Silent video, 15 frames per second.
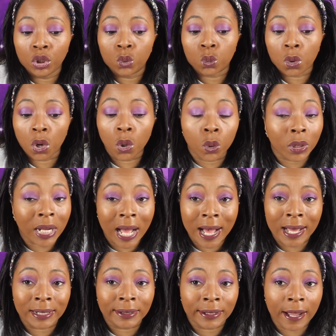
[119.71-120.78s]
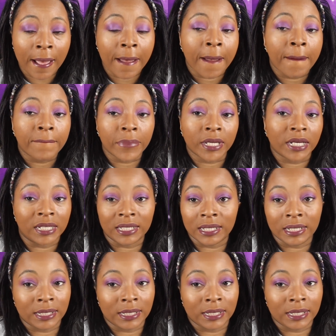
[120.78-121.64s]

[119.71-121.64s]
grown cotton, because it